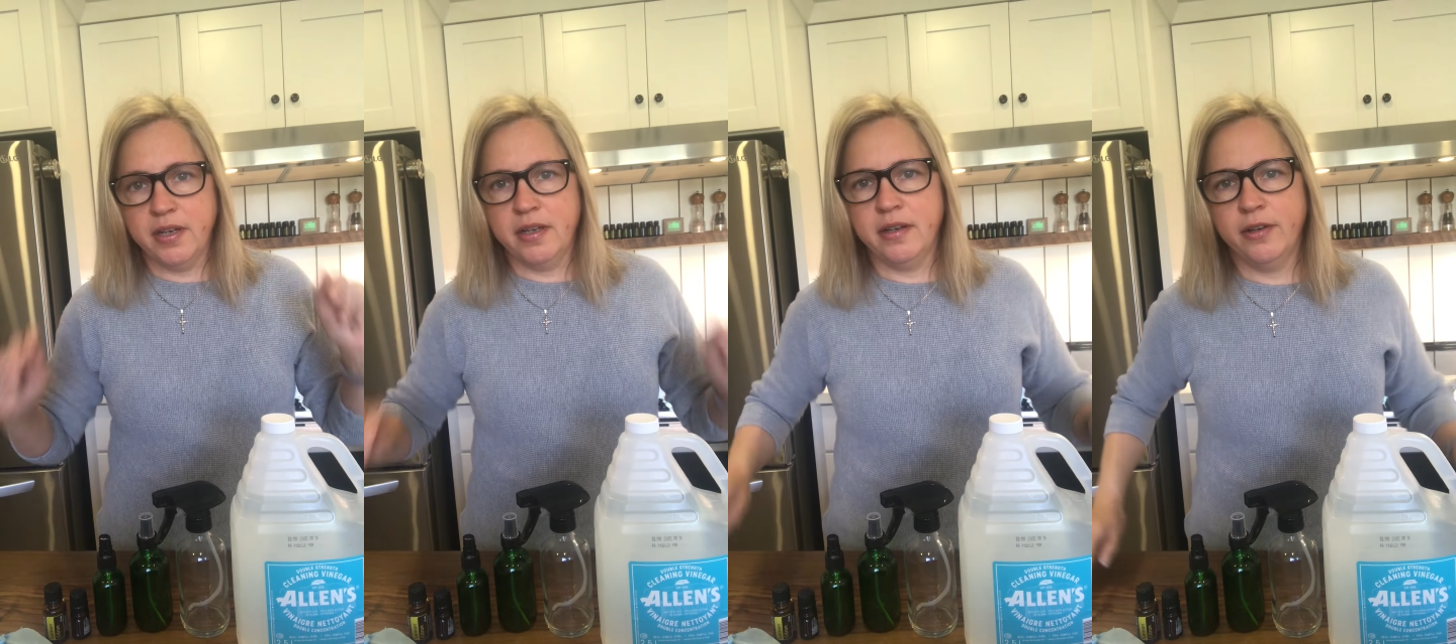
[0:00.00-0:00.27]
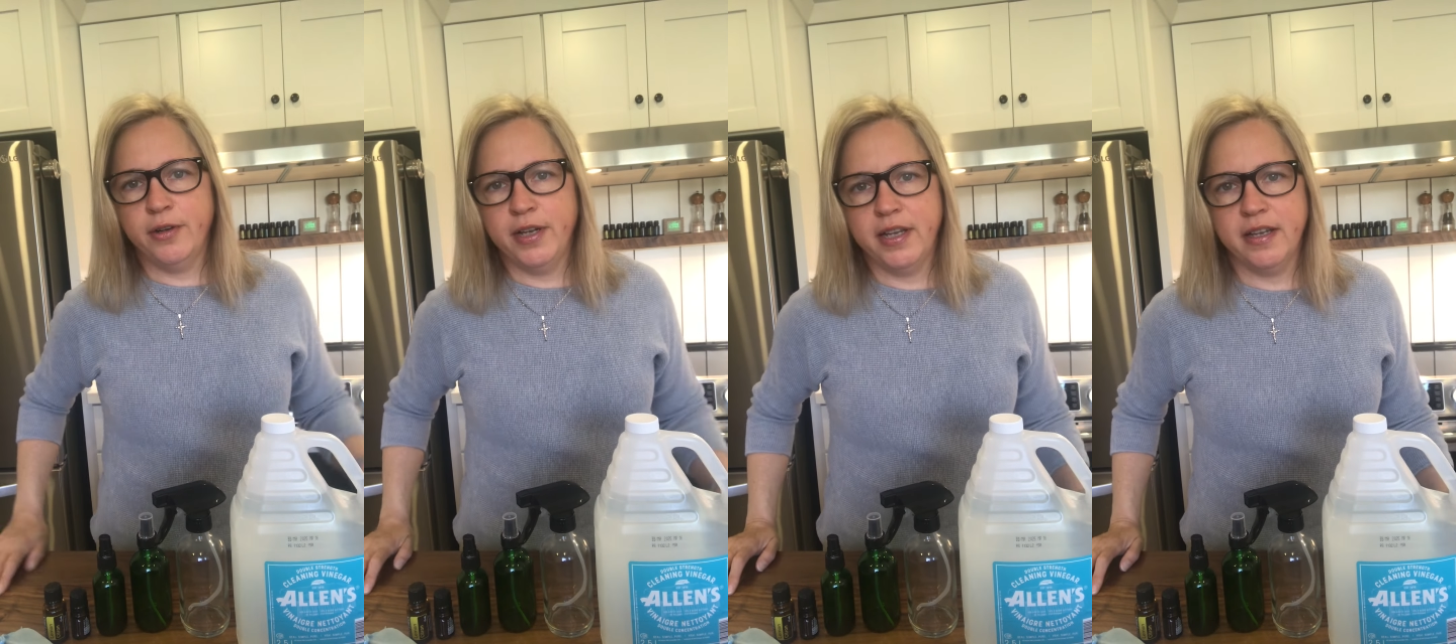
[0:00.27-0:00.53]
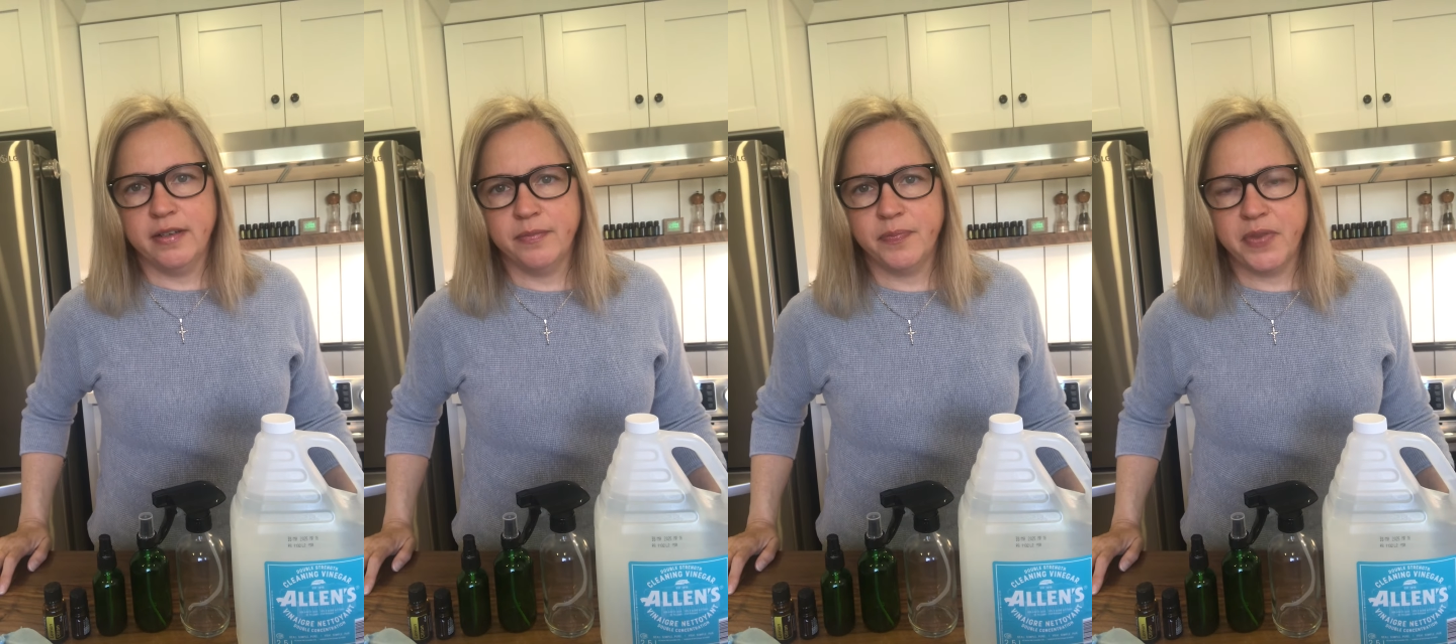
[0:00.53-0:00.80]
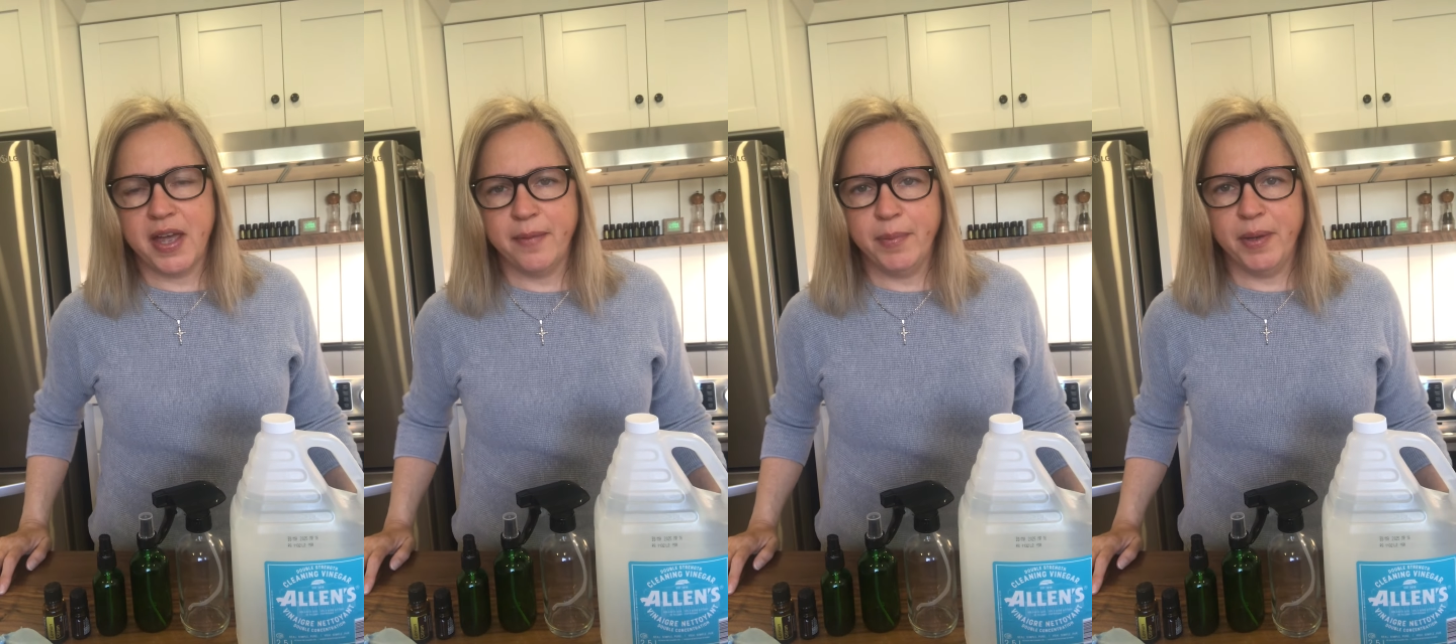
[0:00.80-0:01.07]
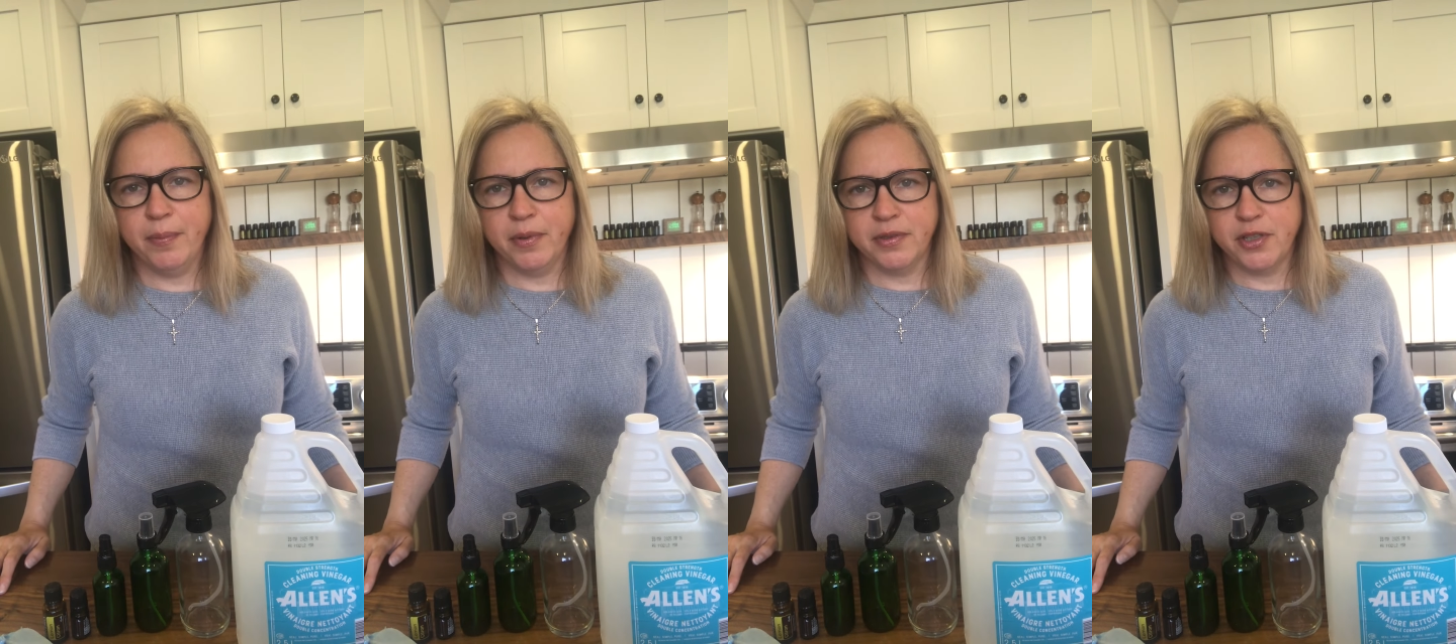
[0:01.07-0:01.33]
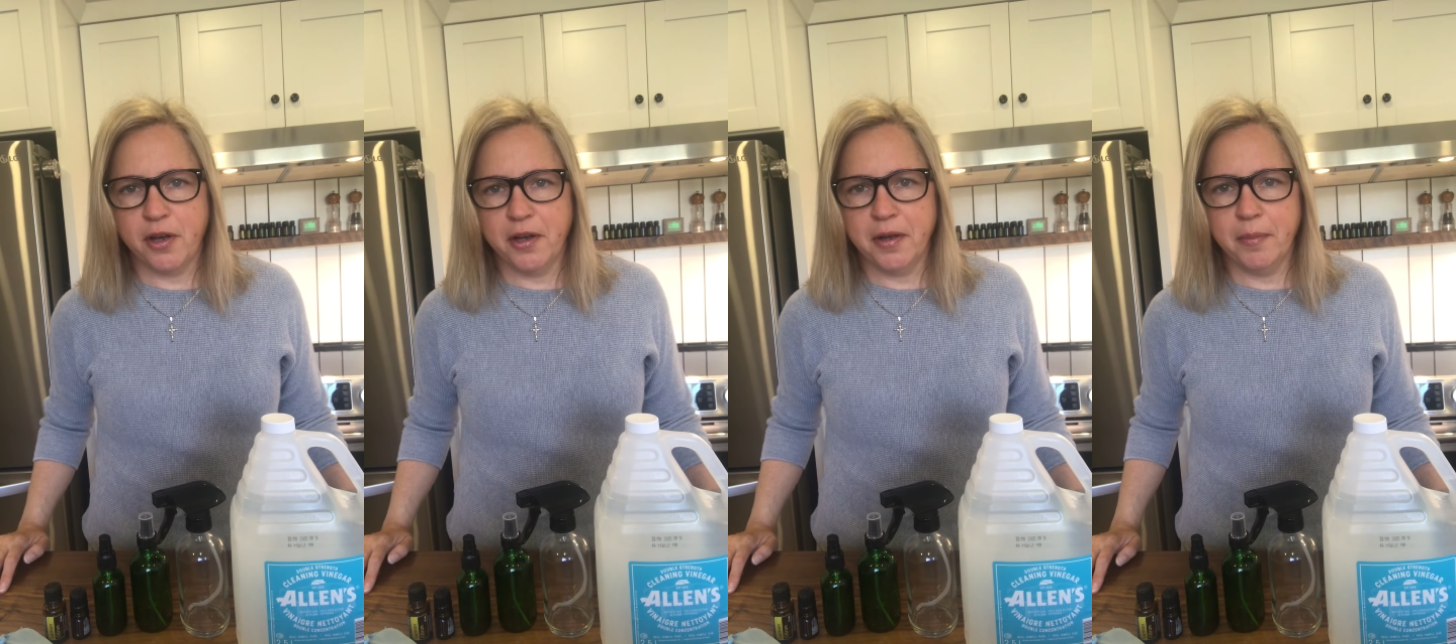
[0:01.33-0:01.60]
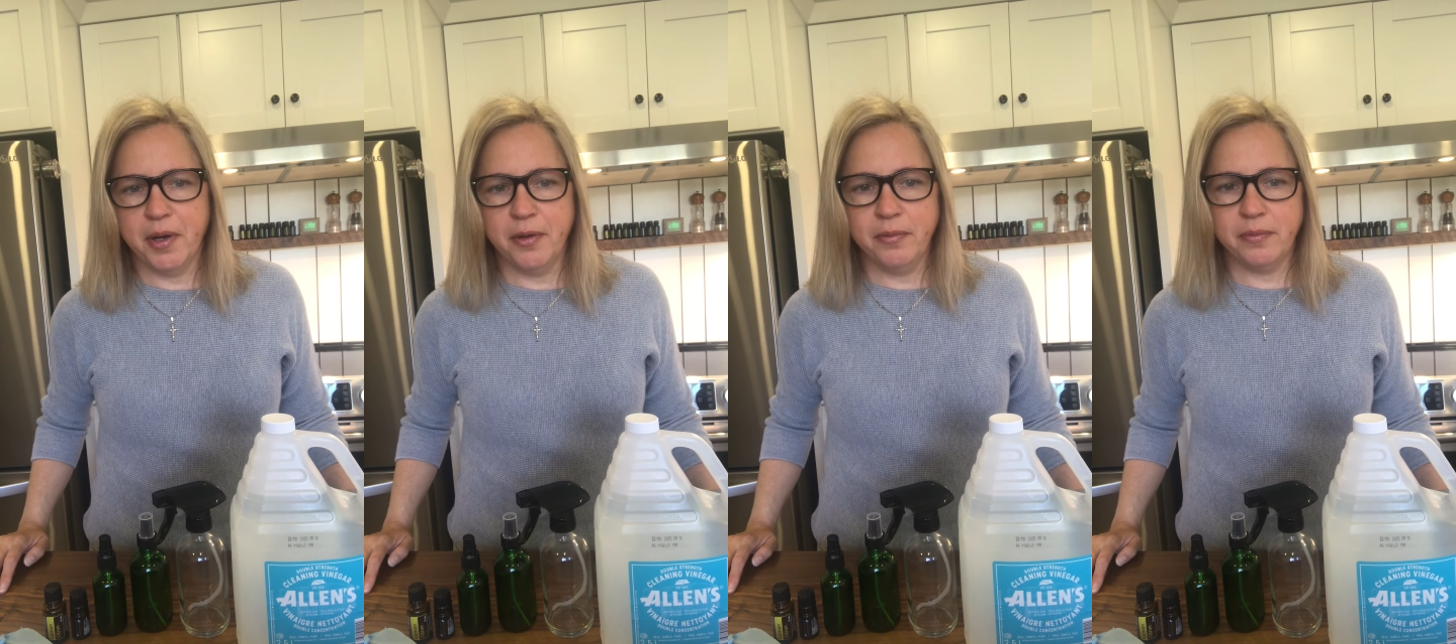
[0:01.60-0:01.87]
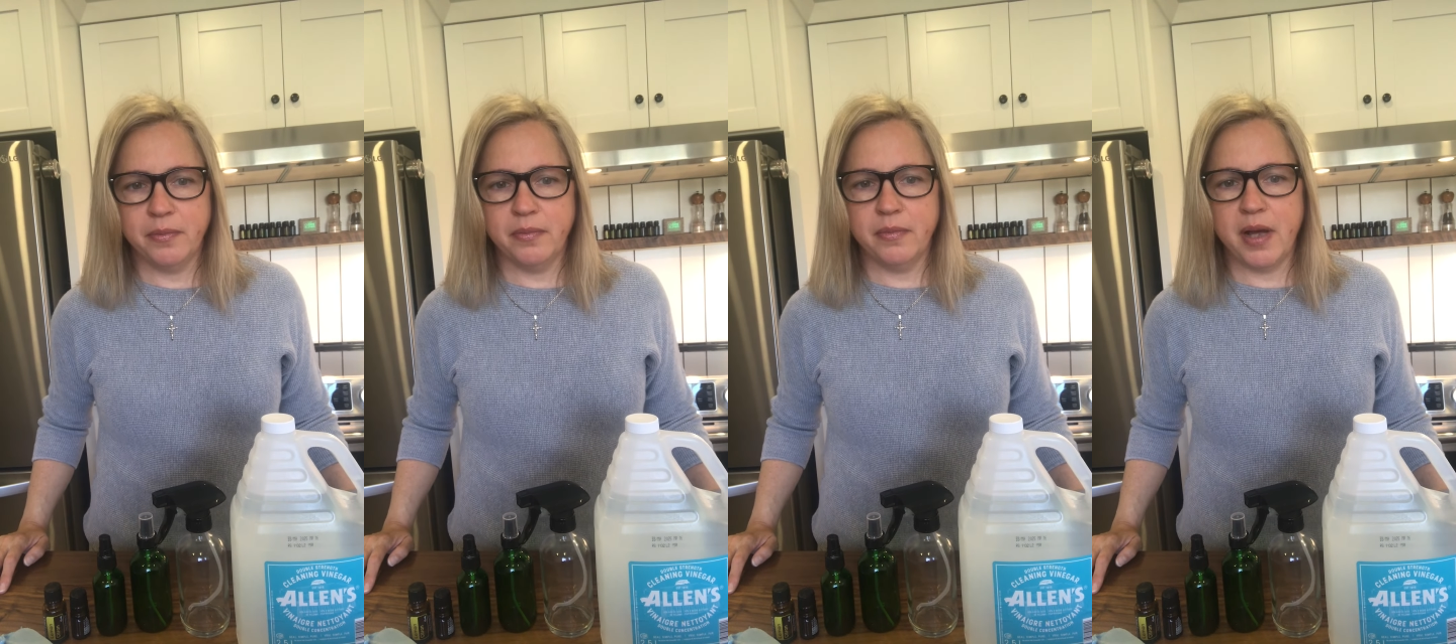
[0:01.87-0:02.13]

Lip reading: ingredient that people talk about,